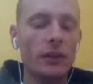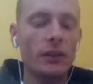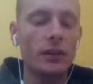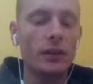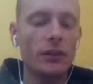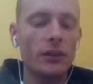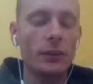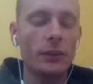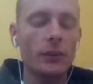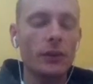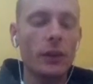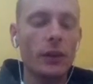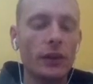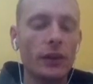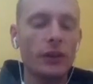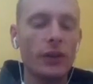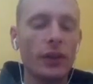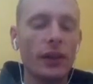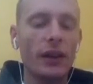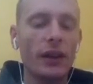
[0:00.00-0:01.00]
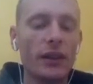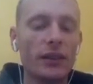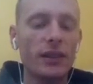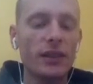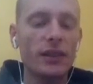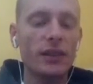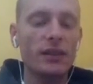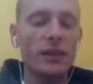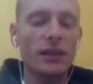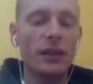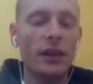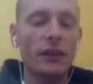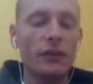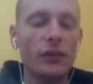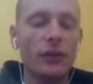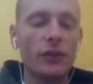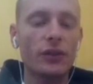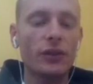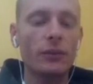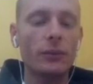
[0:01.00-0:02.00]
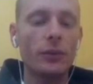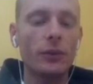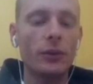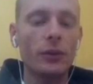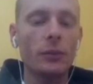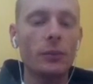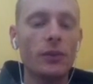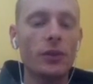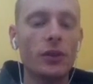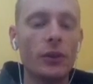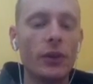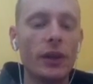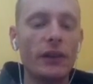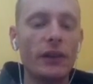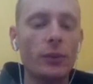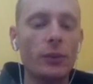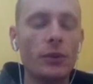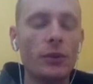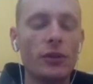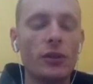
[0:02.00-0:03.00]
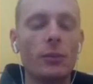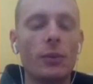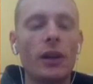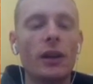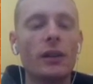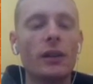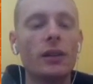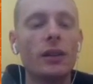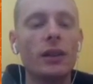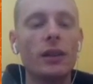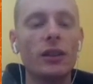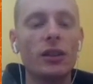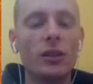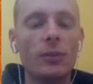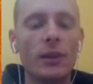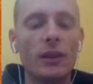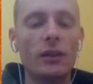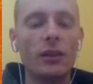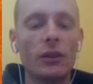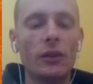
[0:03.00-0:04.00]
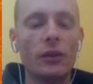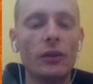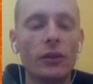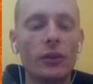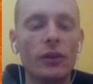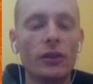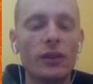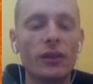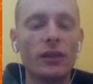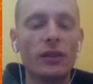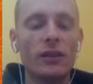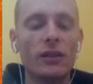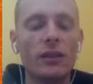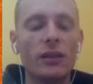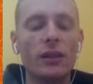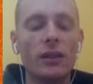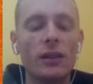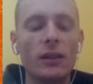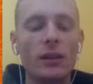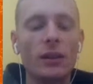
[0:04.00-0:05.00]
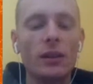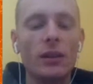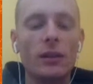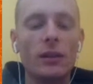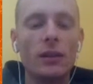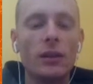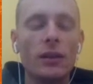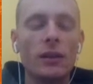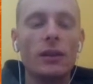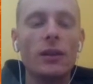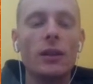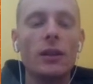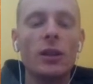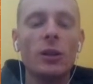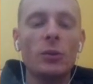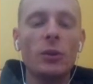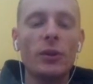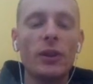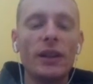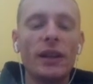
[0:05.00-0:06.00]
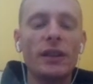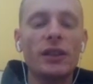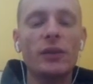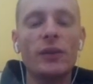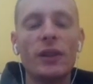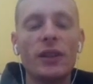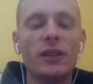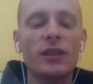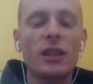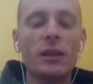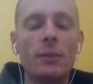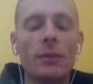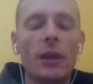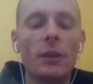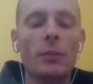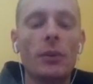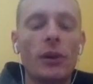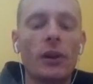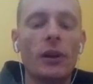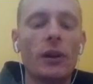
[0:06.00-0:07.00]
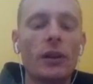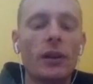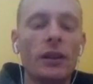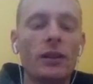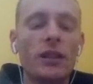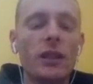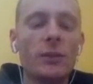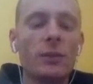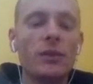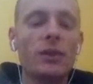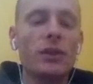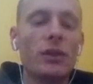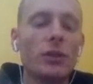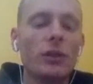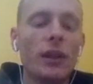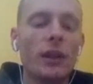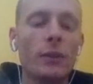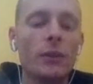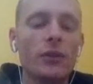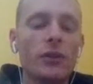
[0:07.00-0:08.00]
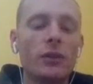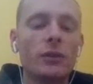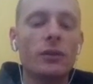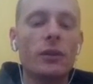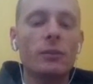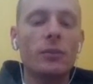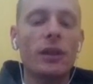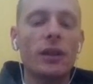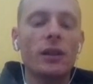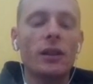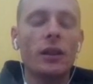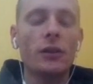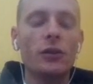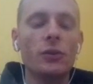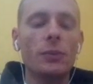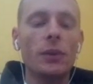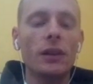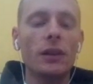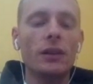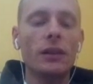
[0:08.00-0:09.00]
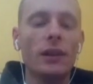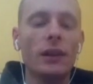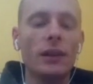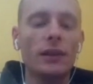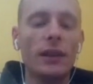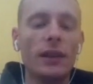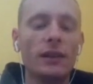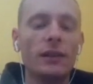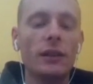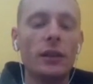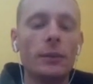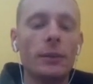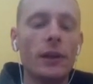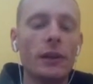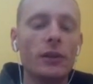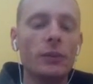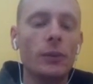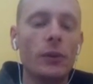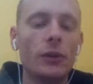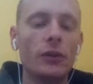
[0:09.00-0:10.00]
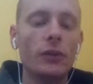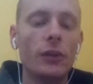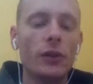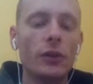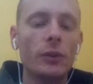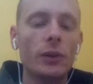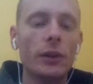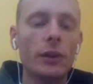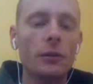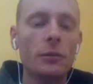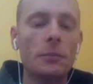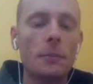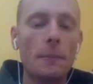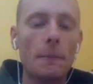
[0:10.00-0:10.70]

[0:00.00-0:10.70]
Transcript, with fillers: There's no loading zone that exists in that first room, so you have to push the block to make the loading zone exist. We really nice if you could skip that part. It seems so like we're pretty close, but it's actually impossible as far as we know.